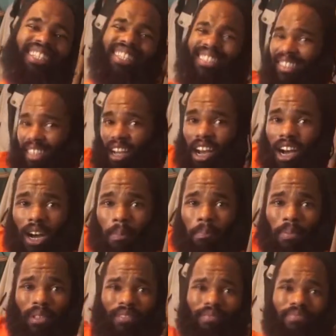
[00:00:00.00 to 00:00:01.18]
is up
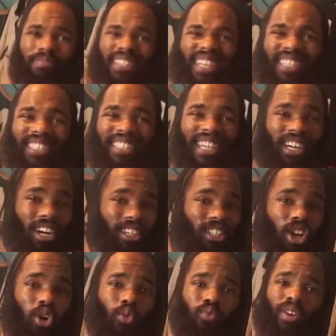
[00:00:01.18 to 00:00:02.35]
because there are
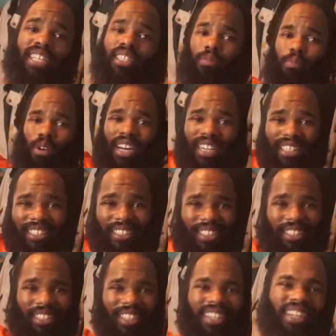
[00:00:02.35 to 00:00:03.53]
no rest breaks.
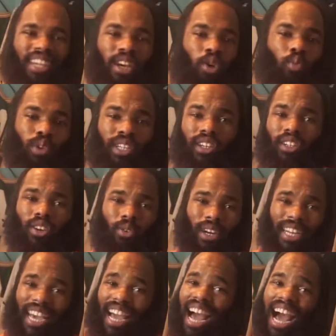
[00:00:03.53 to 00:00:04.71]
When you're
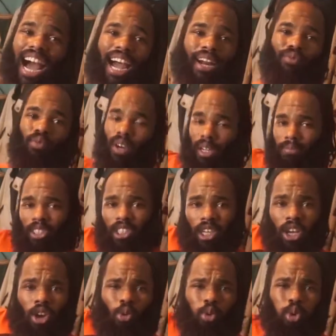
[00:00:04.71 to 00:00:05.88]
going at high reps,
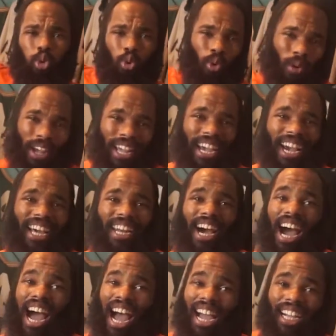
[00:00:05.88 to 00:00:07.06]
at a
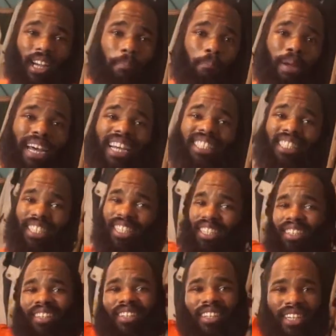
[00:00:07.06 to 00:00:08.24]
high
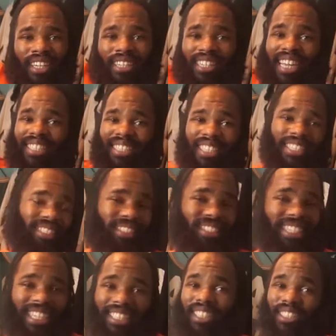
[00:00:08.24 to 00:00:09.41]
capacity, that's
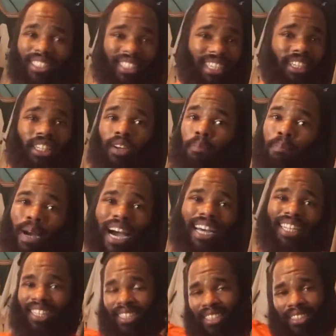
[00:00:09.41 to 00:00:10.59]
just it. Your
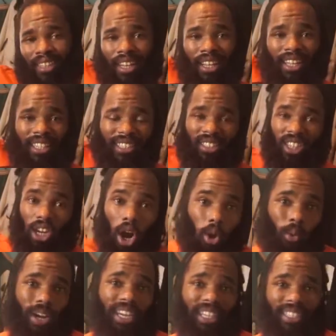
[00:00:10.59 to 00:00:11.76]
body is
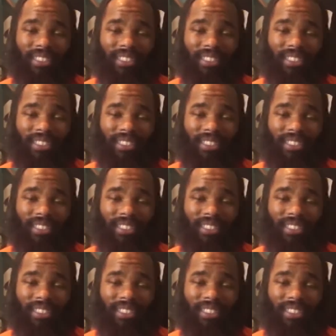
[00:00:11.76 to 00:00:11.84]
going.